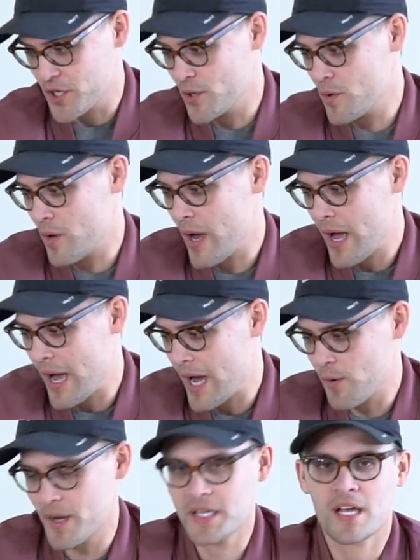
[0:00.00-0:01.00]
you
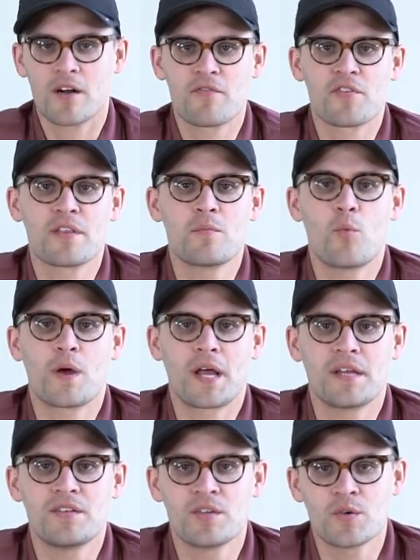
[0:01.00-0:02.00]
how I care for them, what
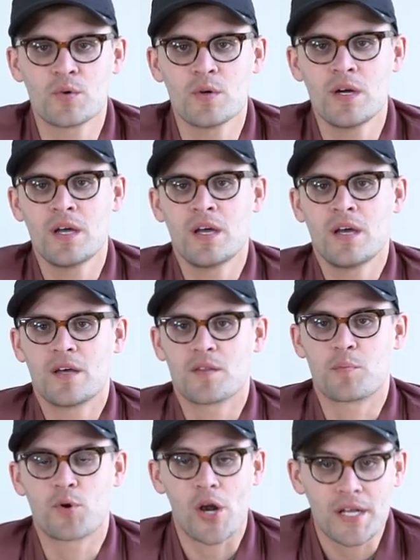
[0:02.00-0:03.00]
I do,
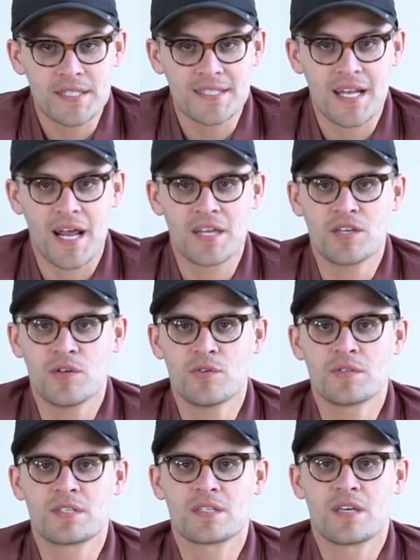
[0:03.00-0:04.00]
the products that I
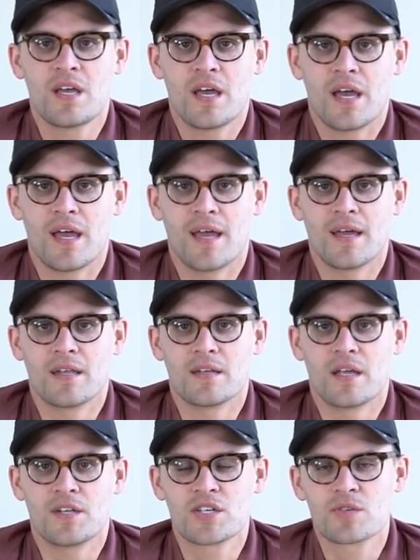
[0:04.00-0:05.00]
use,
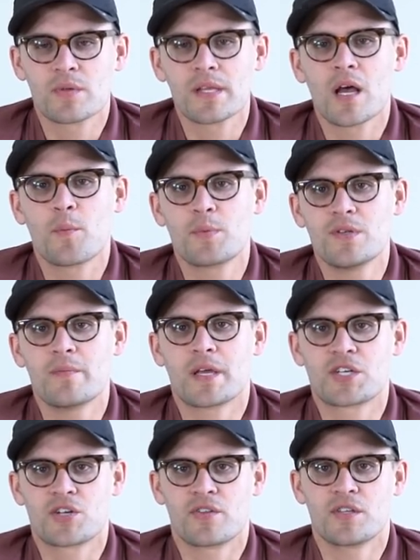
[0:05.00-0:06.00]
and, and just really help you to
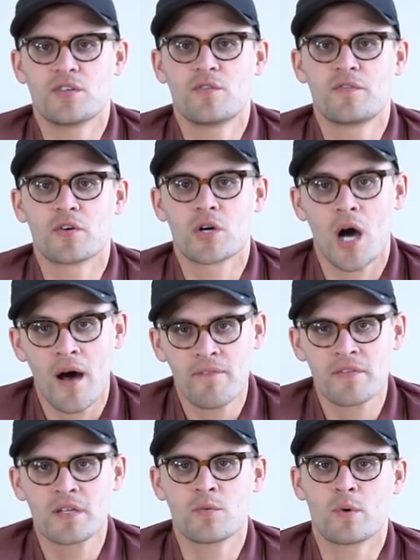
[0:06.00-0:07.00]
make sure that you feel
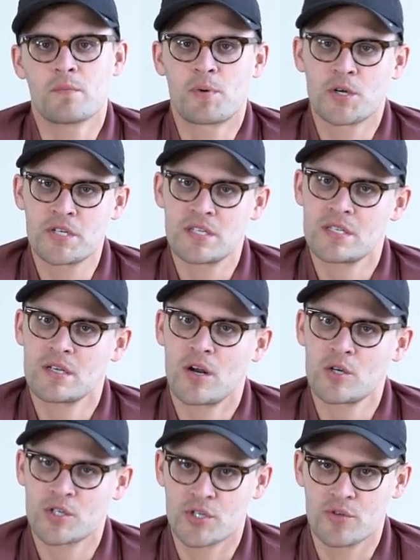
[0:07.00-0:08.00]
confident when purchasing
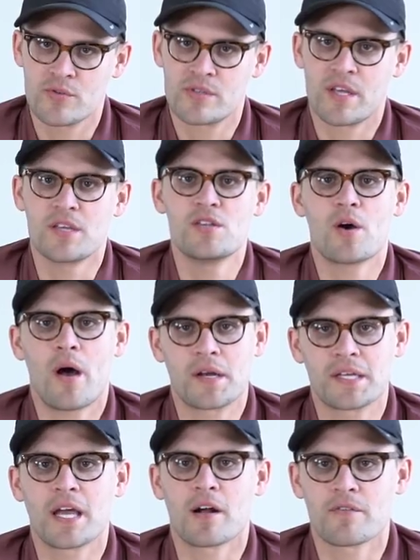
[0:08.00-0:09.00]
our shoes that you know how
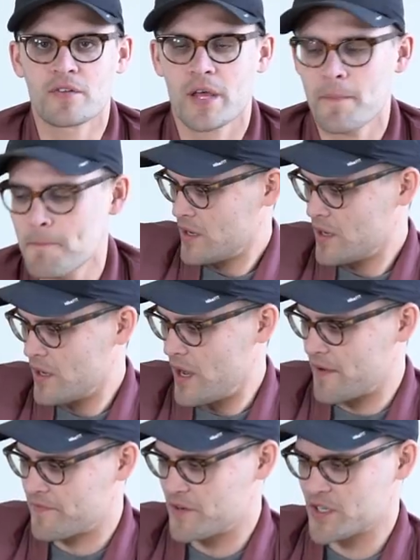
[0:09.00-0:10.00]
to care for them.
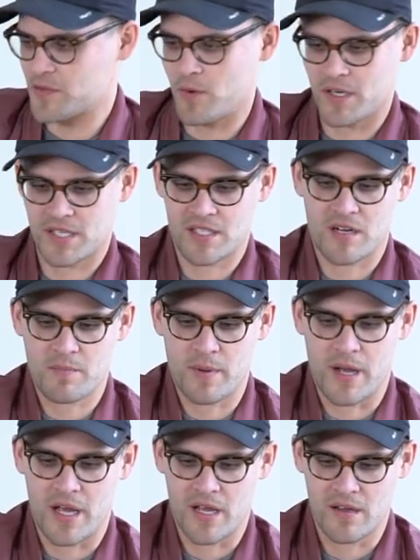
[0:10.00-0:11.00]
I first wanna start
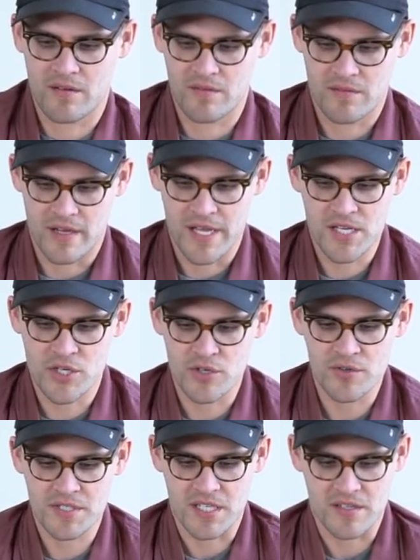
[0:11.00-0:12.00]
by
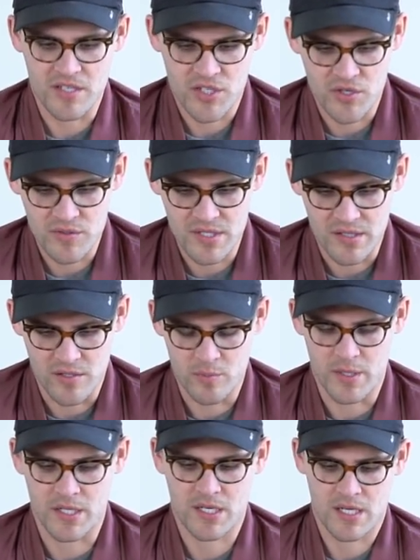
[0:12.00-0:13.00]
introducing these shoes a little
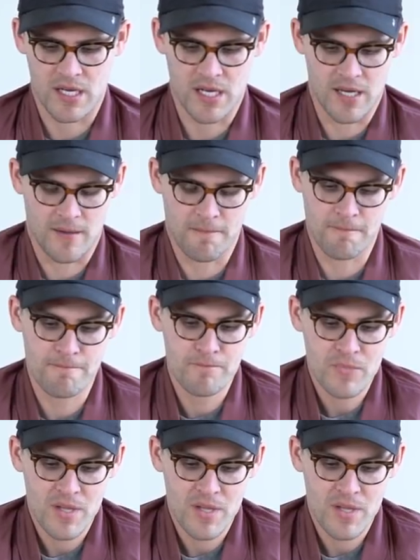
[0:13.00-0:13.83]
bit. Um,